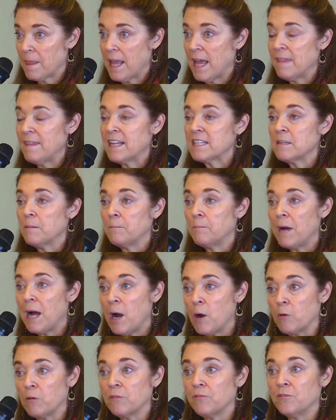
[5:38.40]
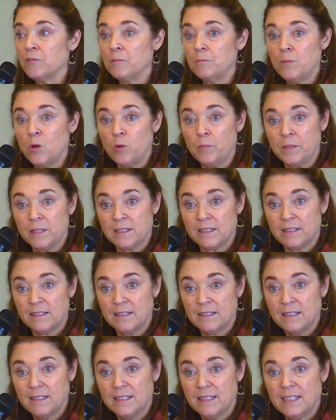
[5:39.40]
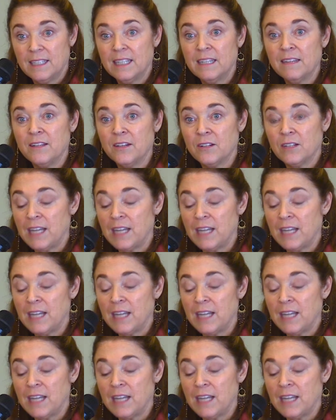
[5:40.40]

And that's a powerful moment in their